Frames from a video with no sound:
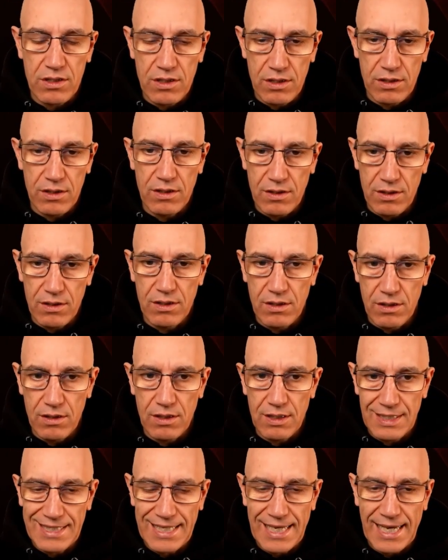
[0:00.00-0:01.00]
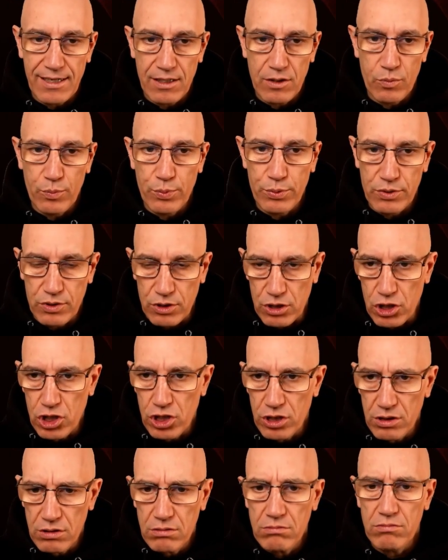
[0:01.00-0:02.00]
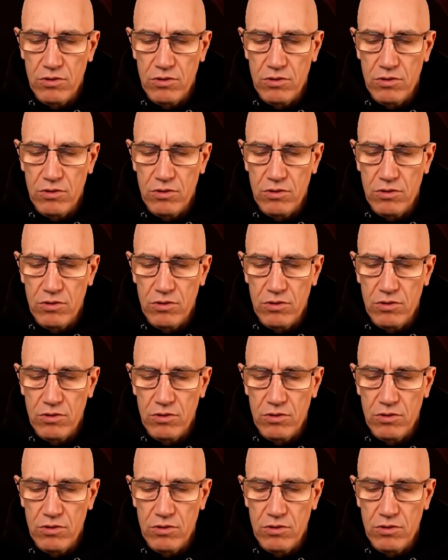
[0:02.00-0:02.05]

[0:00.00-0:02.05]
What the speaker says: the desired position.